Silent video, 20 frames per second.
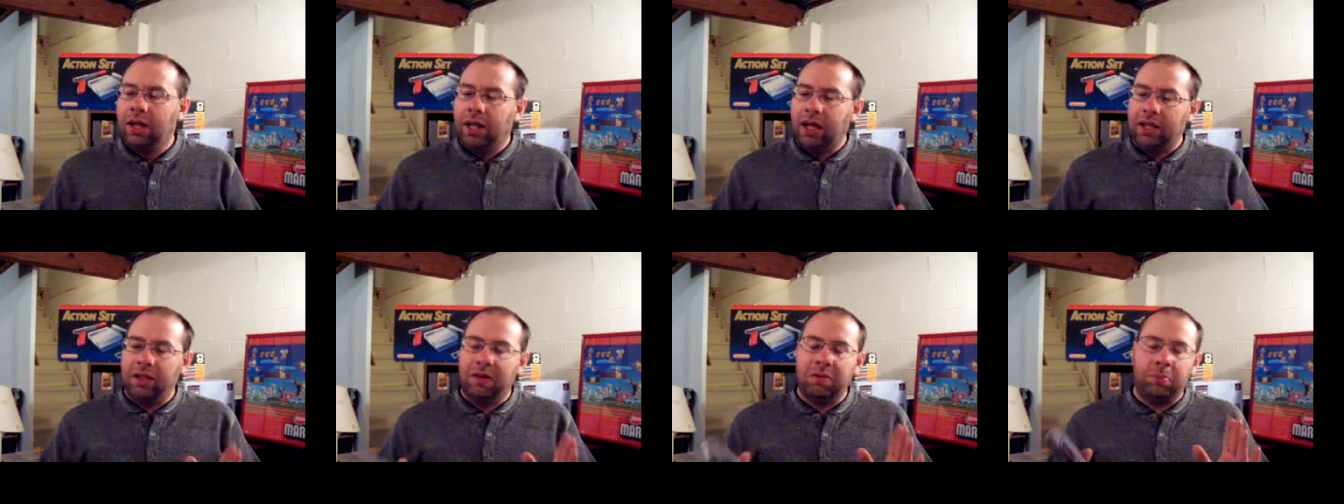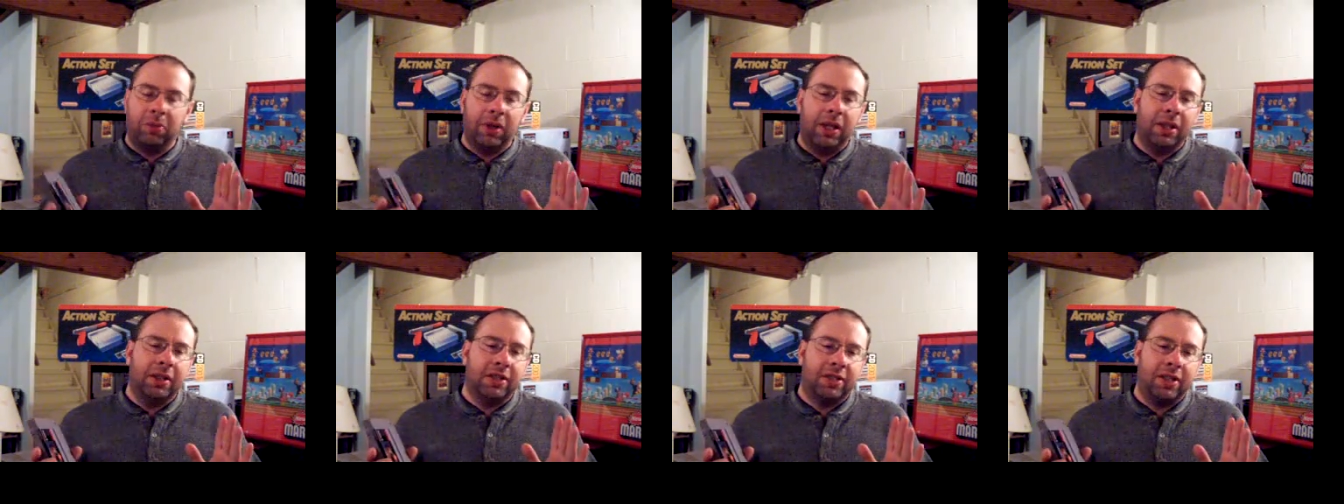I loved
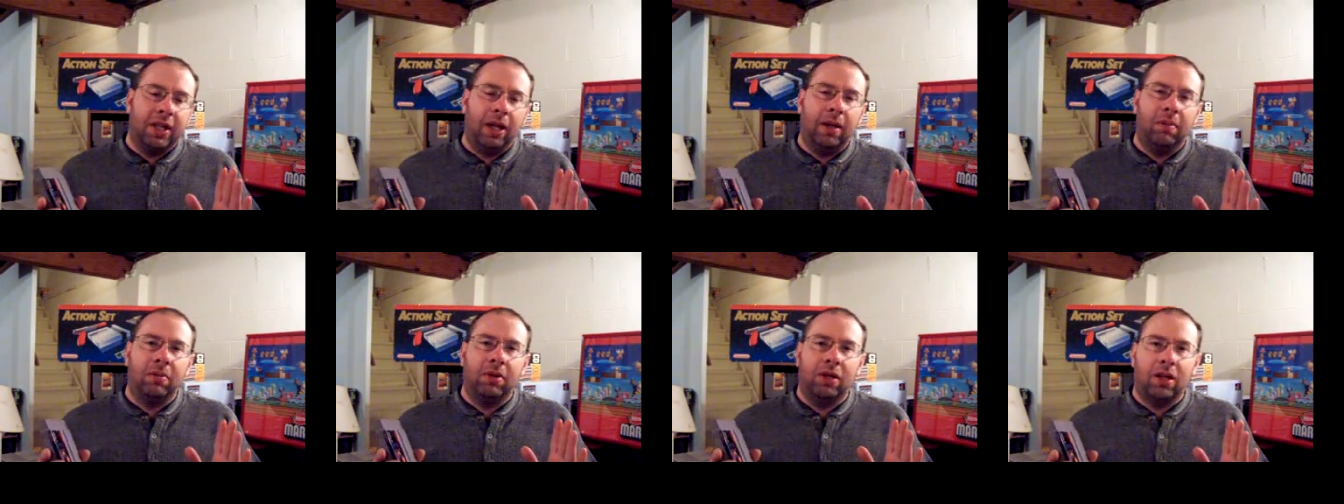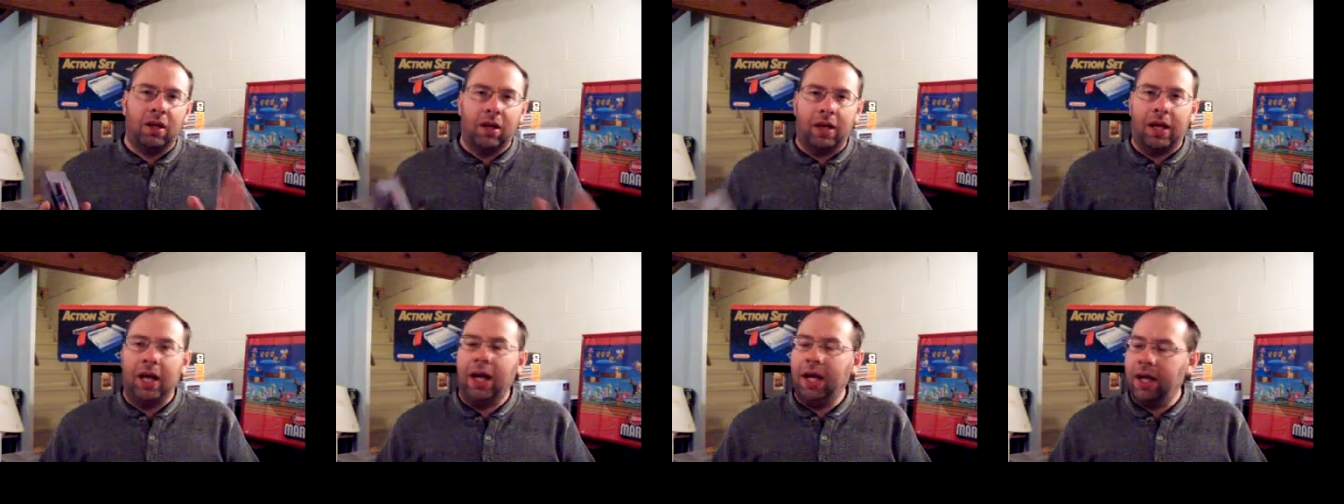playing this game in the
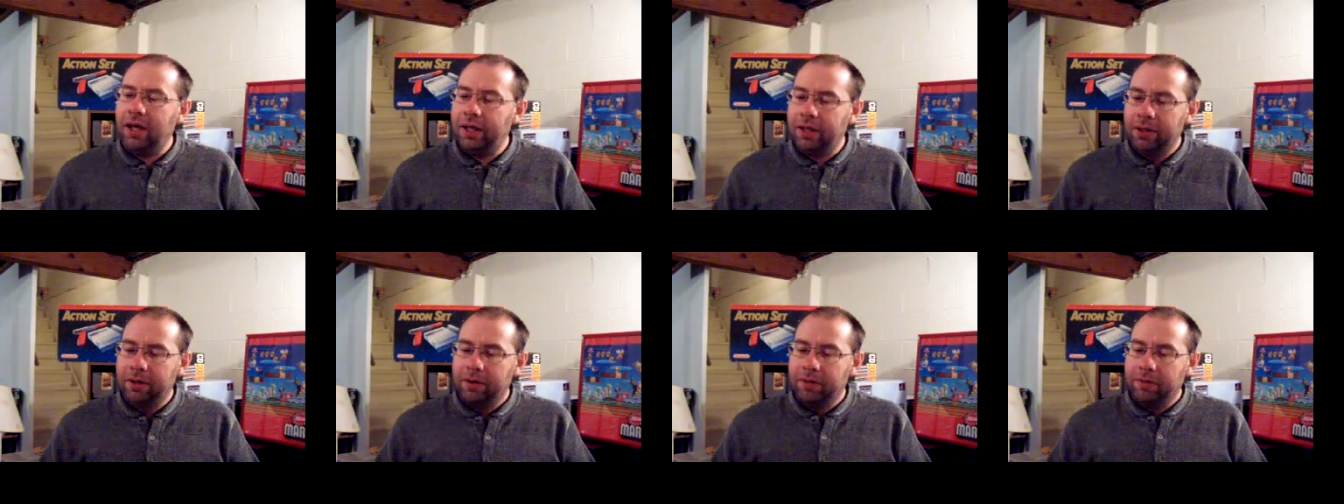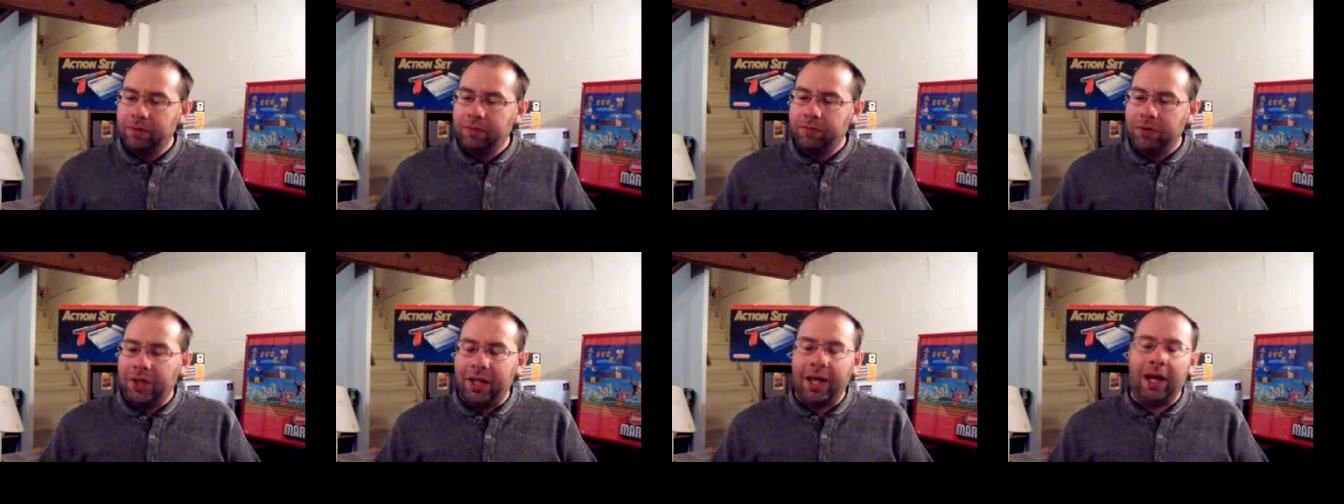arcade,
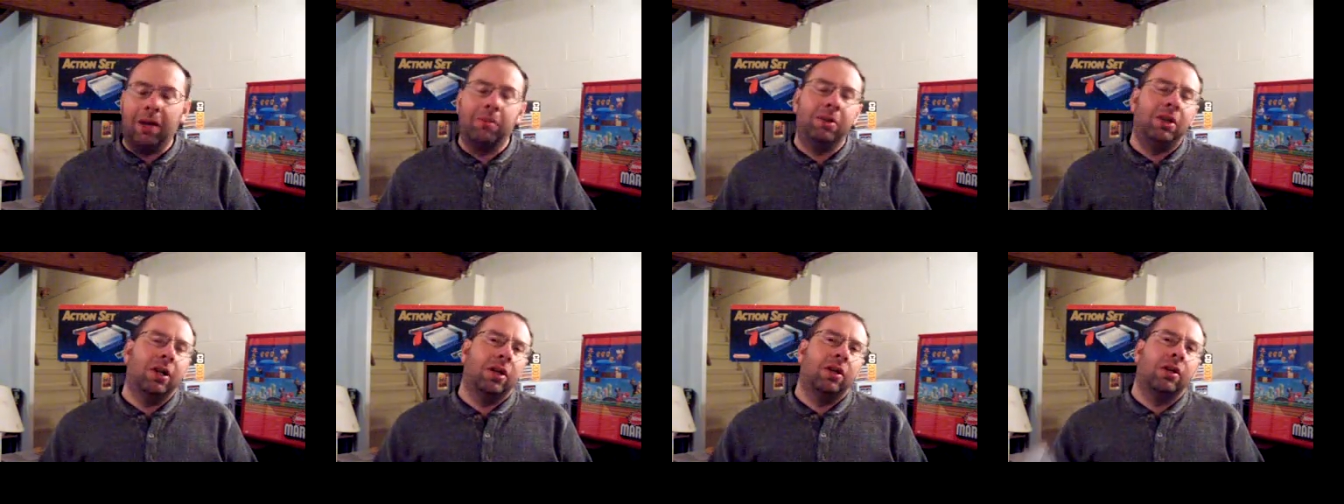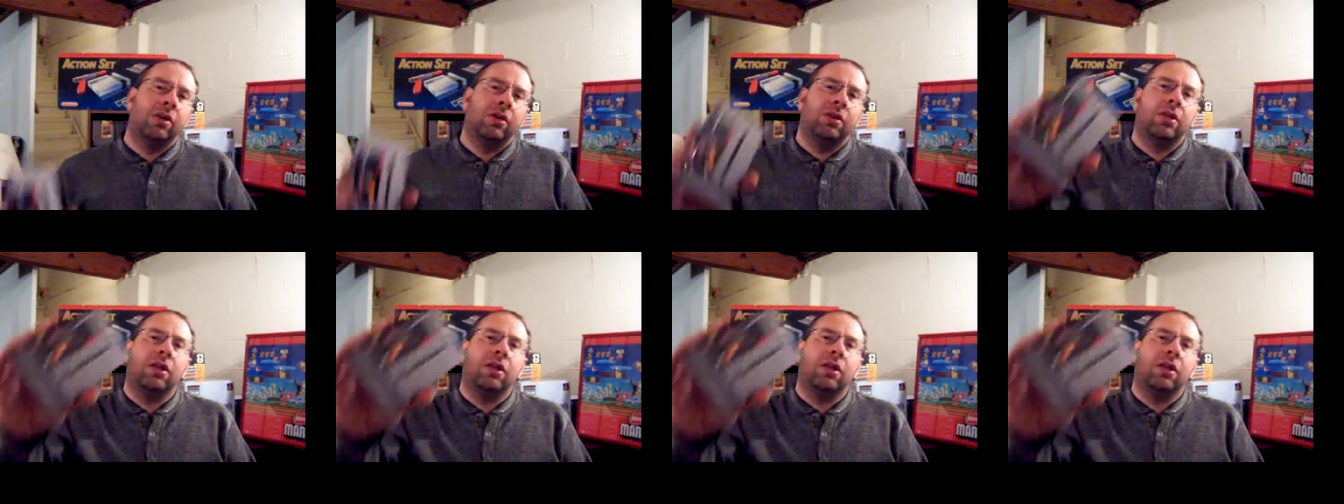and that would be none other